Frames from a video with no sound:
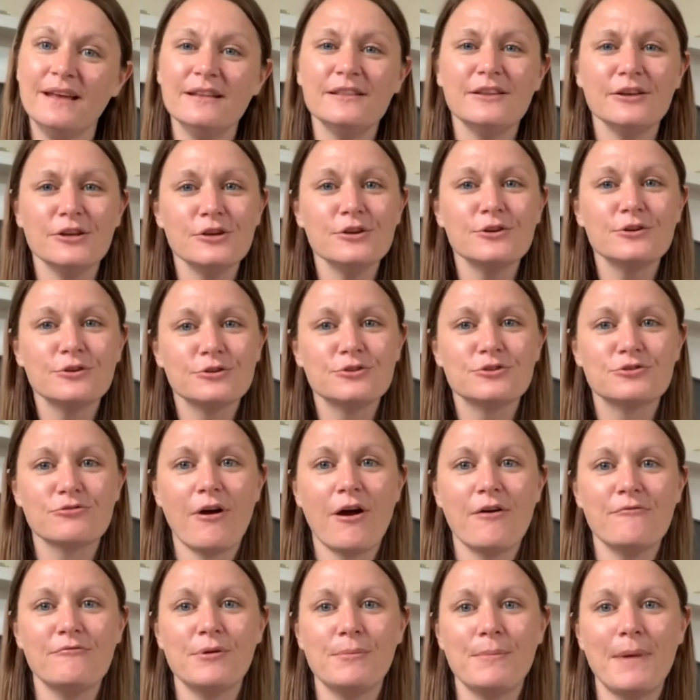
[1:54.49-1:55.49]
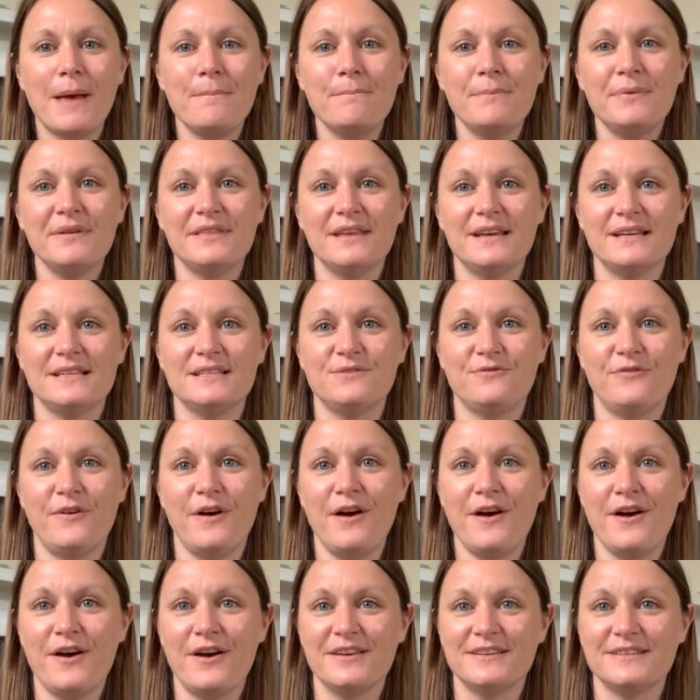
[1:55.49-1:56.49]
that you could try and remember this
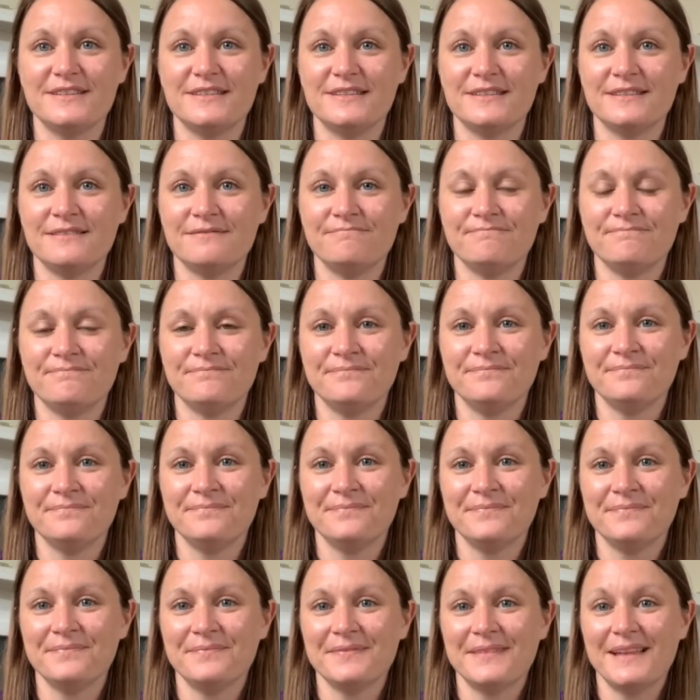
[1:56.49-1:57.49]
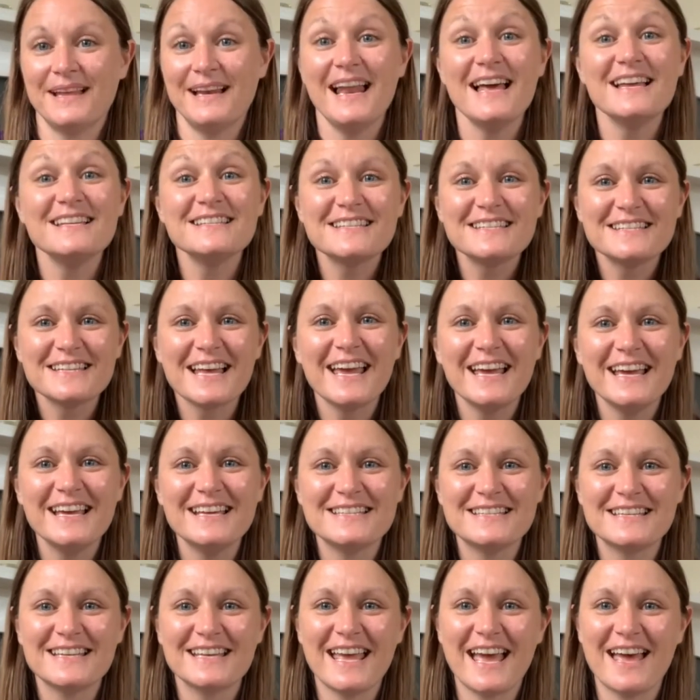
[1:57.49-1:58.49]
verse. Let's say
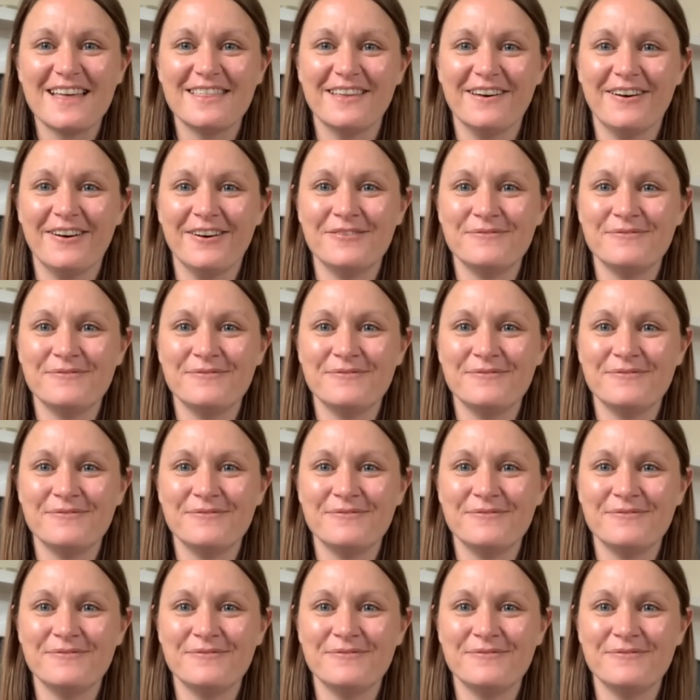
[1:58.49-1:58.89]
it together.